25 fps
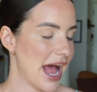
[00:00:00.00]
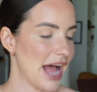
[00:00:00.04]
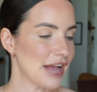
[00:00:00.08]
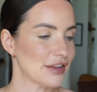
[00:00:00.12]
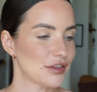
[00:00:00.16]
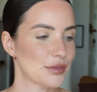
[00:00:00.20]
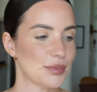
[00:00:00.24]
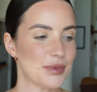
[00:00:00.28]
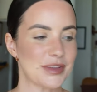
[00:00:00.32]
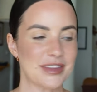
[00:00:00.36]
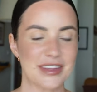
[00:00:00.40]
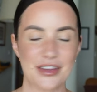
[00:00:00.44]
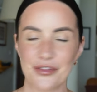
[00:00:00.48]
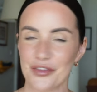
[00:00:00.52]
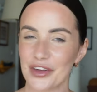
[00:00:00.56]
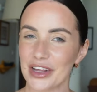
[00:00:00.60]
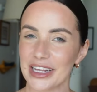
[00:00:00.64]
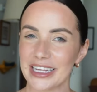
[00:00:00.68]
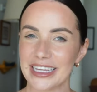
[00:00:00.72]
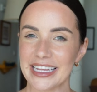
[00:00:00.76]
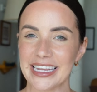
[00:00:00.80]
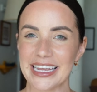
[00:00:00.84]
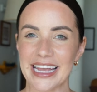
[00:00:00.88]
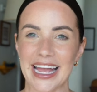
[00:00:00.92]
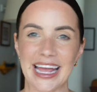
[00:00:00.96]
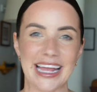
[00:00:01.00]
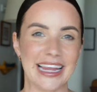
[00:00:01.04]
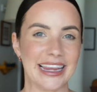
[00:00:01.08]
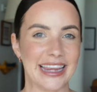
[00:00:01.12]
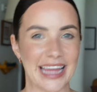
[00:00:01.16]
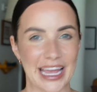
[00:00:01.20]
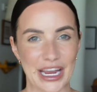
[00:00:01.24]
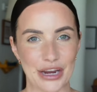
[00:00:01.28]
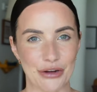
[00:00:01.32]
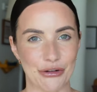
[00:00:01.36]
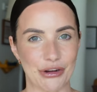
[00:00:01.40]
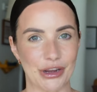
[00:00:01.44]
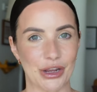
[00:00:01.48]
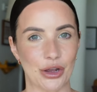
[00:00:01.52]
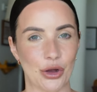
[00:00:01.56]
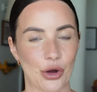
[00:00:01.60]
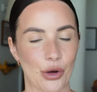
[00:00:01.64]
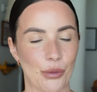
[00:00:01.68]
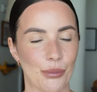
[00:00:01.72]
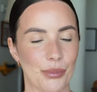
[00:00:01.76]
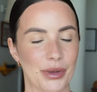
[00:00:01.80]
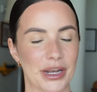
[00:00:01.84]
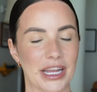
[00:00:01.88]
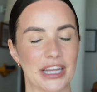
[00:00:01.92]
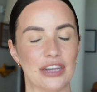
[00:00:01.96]
specifically a layering
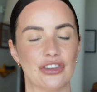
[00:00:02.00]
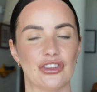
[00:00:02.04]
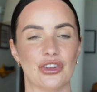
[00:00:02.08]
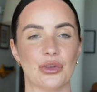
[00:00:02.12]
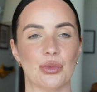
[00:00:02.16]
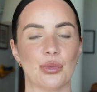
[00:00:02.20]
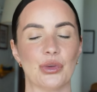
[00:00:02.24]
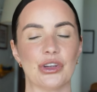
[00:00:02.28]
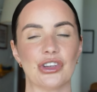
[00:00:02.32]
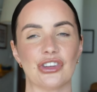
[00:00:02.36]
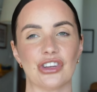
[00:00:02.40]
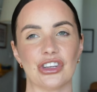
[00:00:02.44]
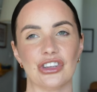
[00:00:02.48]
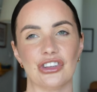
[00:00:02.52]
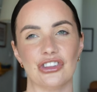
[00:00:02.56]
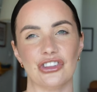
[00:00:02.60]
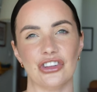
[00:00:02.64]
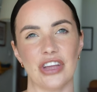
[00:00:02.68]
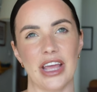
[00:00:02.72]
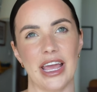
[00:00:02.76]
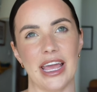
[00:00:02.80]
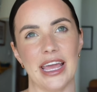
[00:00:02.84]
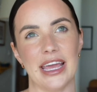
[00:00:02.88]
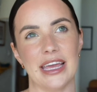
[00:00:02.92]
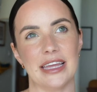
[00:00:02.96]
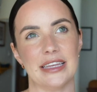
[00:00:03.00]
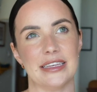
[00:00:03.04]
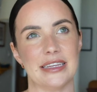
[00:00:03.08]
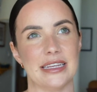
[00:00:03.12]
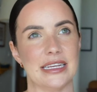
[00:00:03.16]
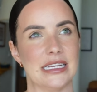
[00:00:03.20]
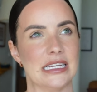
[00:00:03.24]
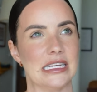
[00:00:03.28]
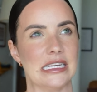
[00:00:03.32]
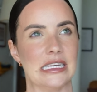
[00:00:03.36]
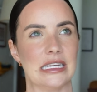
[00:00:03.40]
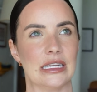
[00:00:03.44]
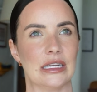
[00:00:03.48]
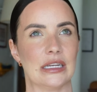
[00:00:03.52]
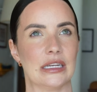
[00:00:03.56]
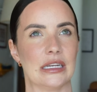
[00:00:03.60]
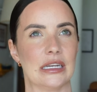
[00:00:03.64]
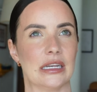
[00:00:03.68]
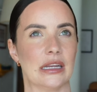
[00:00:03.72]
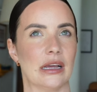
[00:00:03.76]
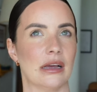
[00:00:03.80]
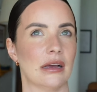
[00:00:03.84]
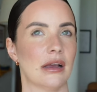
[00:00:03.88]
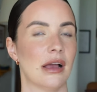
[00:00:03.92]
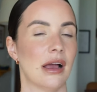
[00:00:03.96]
combination, which I shared
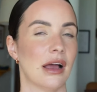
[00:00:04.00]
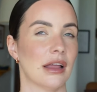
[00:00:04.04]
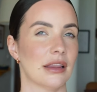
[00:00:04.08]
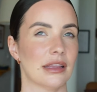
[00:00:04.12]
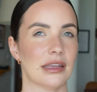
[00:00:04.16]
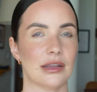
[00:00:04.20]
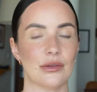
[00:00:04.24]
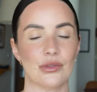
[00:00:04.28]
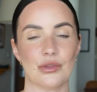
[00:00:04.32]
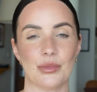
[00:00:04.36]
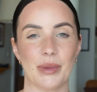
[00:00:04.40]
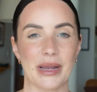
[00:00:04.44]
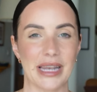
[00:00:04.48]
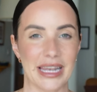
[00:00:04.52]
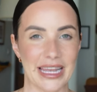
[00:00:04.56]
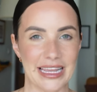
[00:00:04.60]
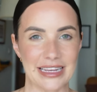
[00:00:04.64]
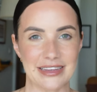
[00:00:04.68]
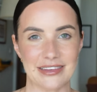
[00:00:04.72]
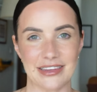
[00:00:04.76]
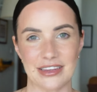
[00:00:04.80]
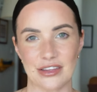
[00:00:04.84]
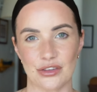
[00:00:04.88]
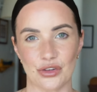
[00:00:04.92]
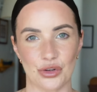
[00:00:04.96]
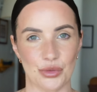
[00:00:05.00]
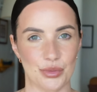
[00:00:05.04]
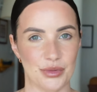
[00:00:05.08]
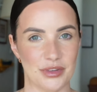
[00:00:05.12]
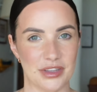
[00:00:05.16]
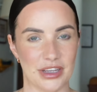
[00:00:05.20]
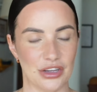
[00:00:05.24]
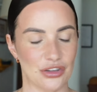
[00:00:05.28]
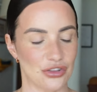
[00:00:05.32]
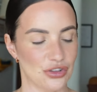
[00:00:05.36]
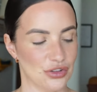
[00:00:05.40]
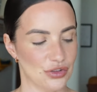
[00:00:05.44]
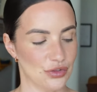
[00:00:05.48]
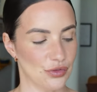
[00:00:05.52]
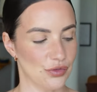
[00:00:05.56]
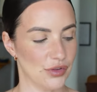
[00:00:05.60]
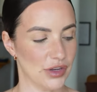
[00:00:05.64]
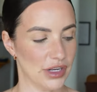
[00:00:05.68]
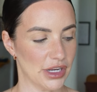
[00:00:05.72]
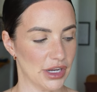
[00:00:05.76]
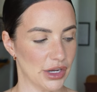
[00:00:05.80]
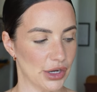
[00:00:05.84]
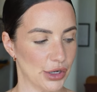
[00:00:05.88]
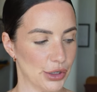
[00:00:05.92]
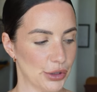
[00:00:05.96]
in, I think it was my latest obsessions
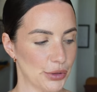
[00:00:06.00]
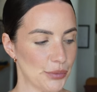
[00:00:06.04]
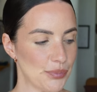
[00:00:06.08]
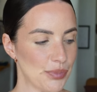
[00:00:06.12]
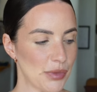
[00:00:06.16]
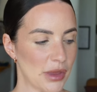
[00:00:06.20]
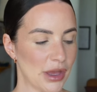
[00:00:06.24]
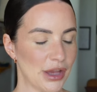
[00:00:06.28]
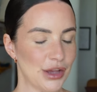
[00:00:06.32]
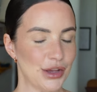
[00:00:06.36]
video.